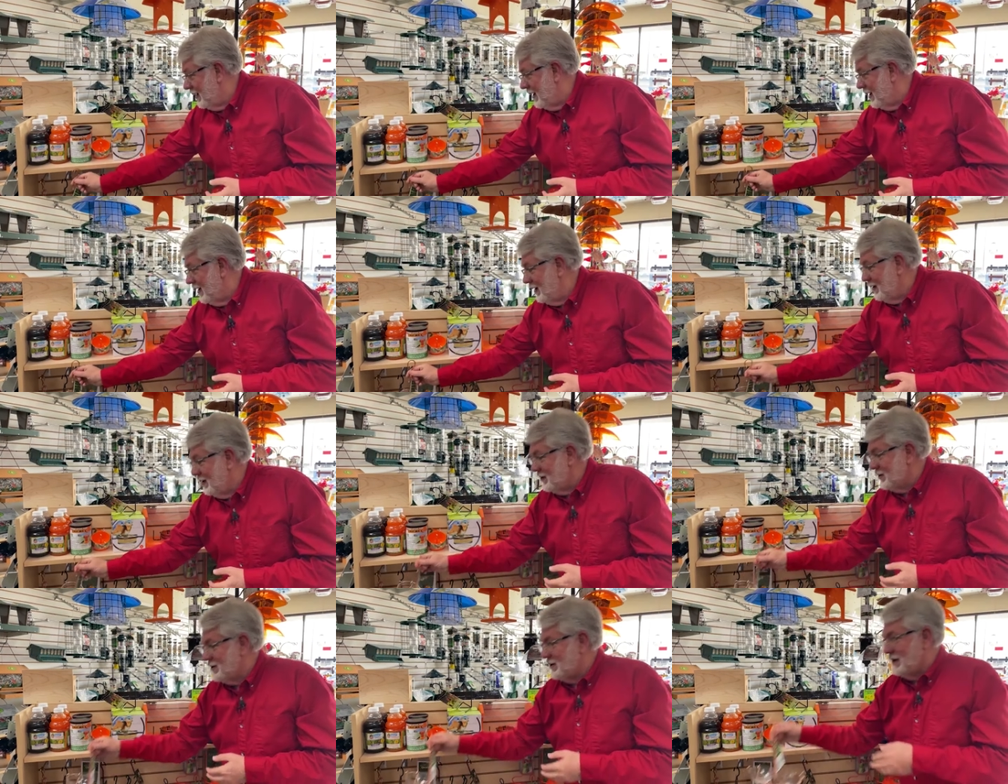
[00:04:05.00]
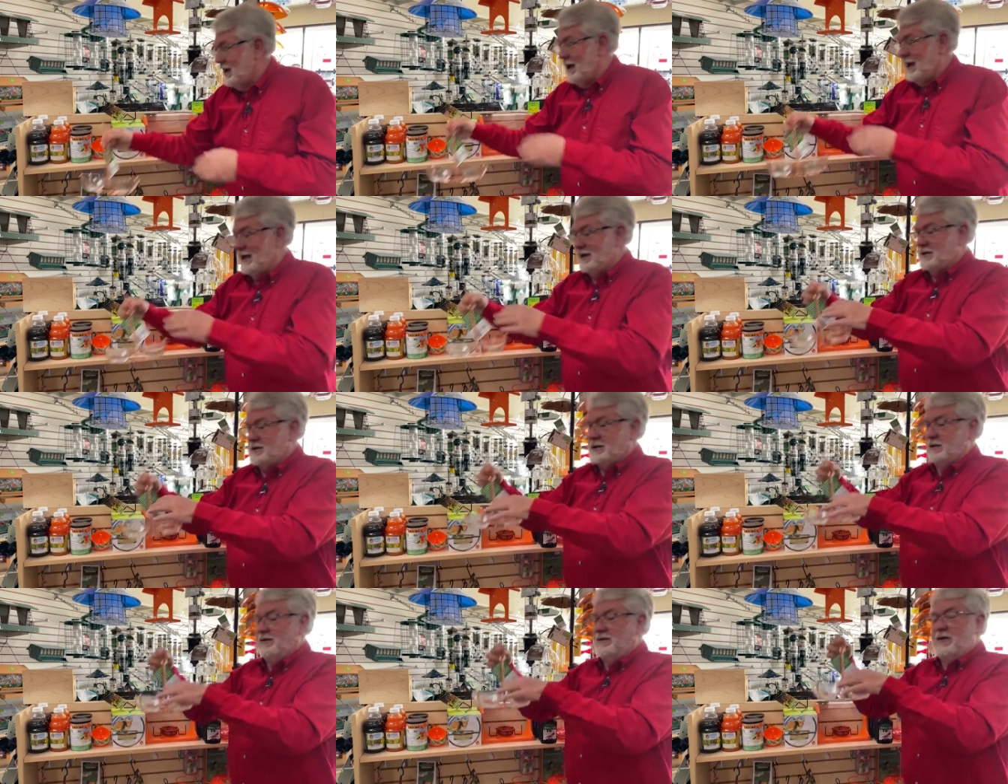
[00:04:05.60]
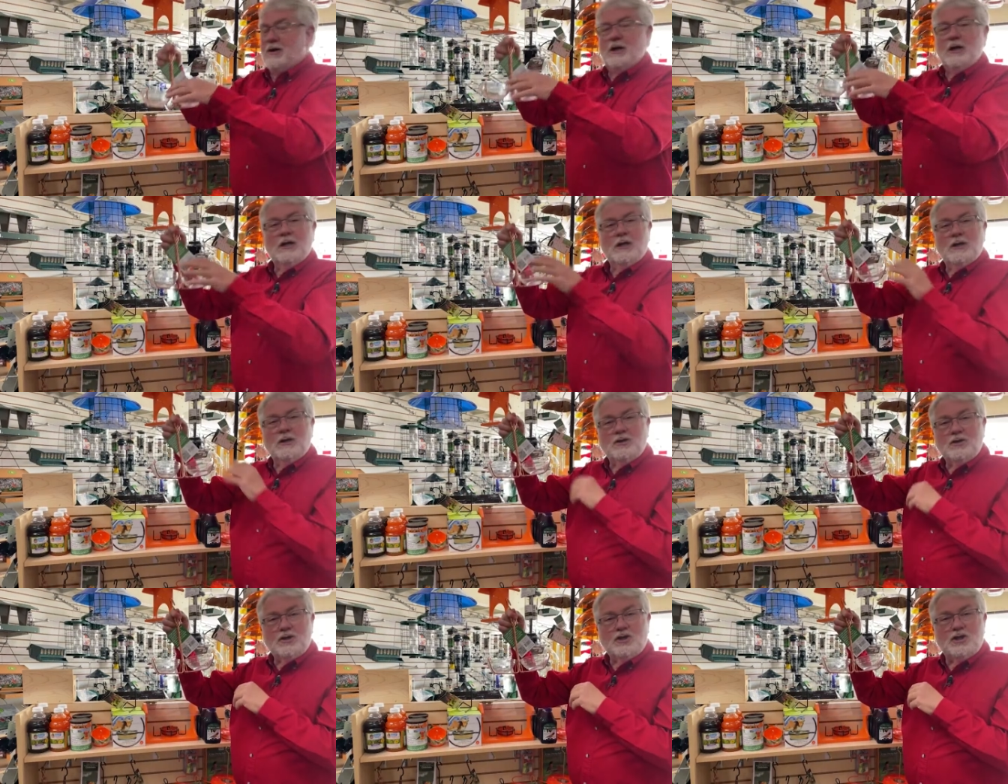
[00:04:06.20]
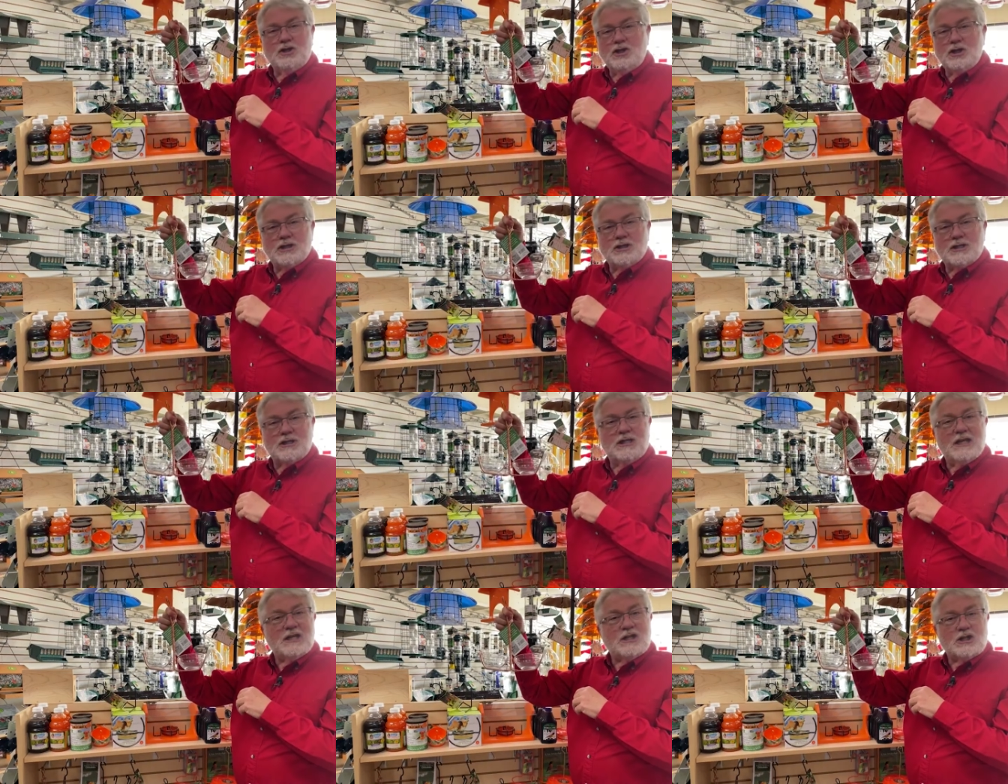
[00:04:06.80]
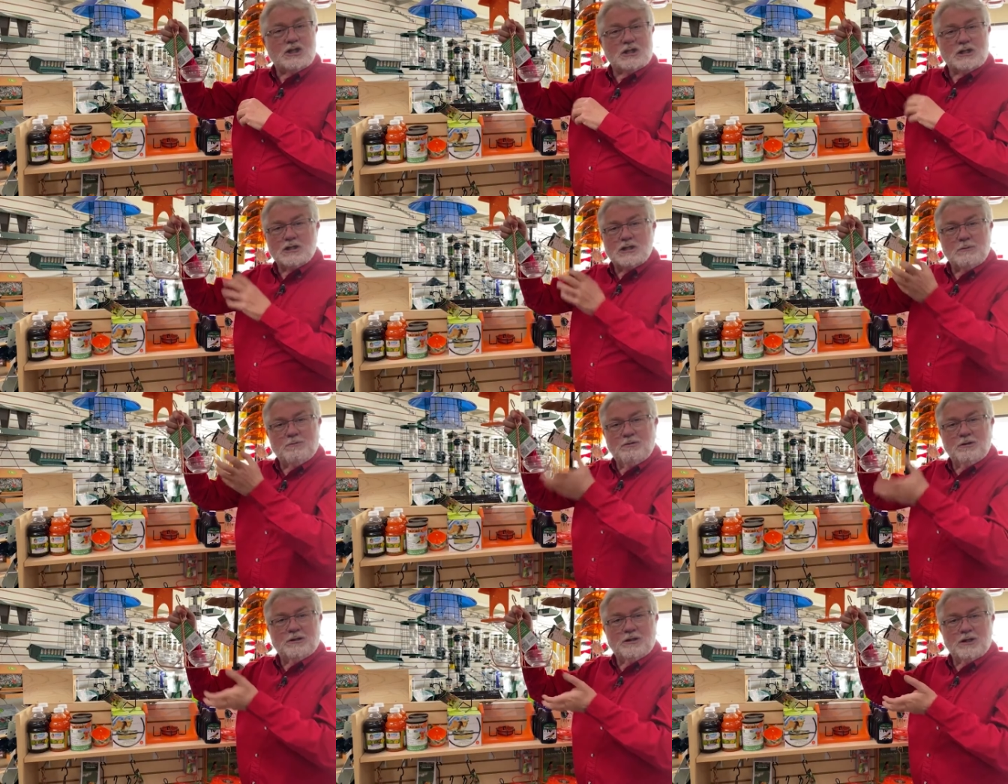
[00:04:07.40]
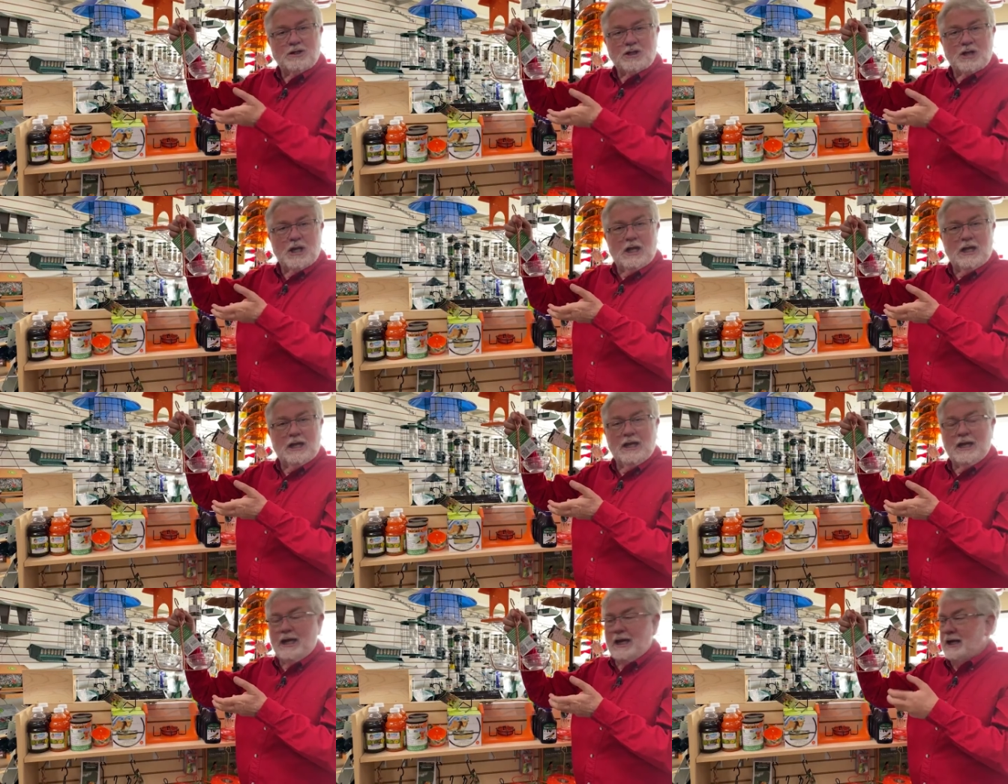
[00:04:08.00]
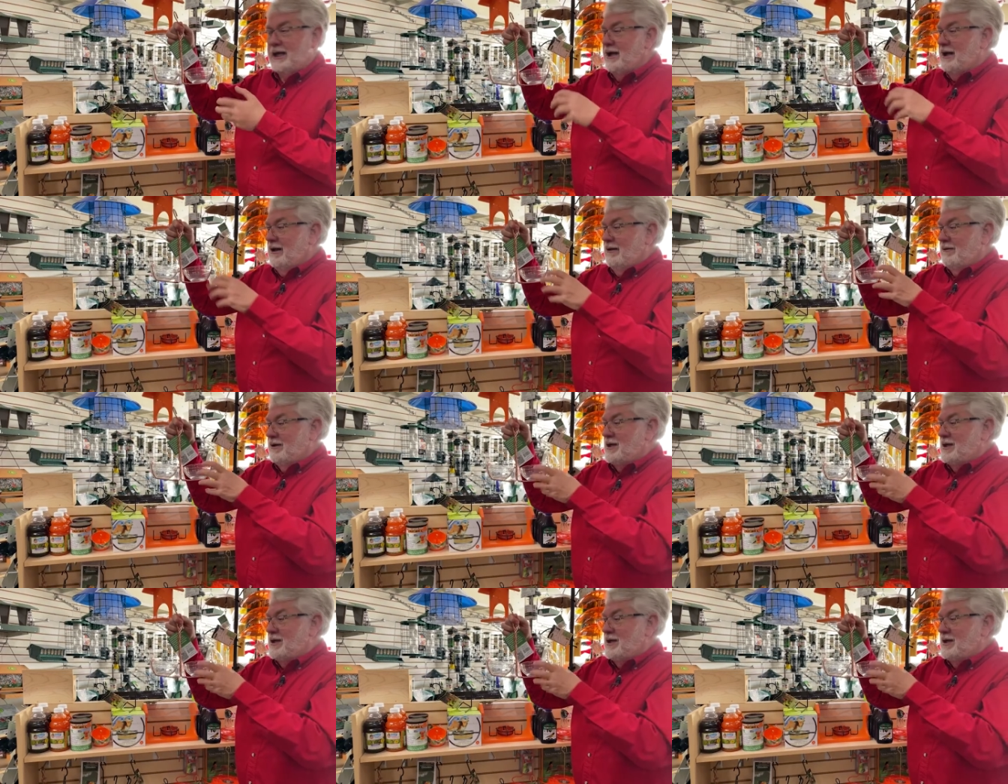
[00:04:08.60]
There's lots of just dishes to put the jelly in.